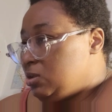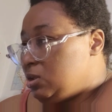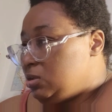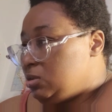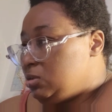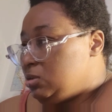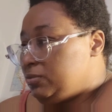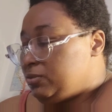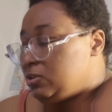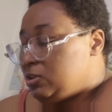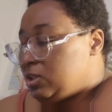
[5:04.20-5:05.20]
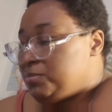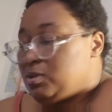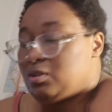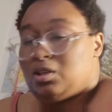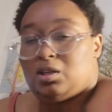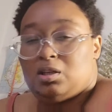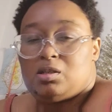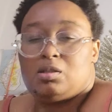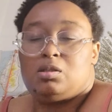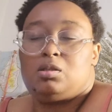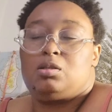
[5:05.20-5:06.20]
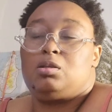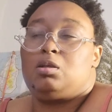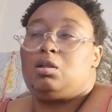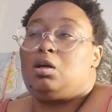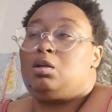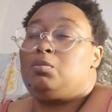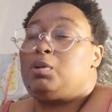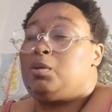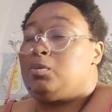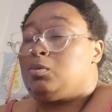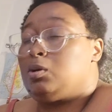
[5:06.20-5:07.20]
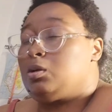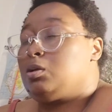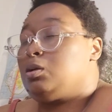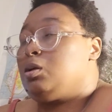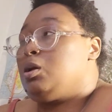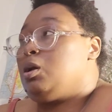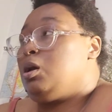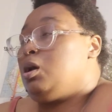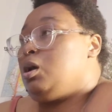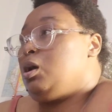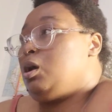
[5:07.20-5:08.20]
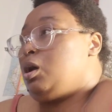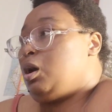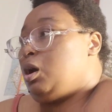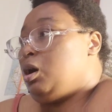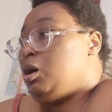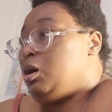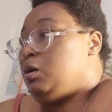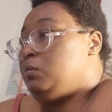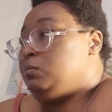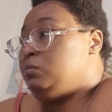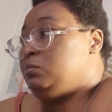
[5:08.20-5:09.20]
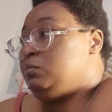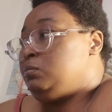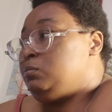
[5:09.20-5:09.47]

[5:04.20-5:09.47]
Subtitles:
to a lot of different types of things, a lot of paperwork, um,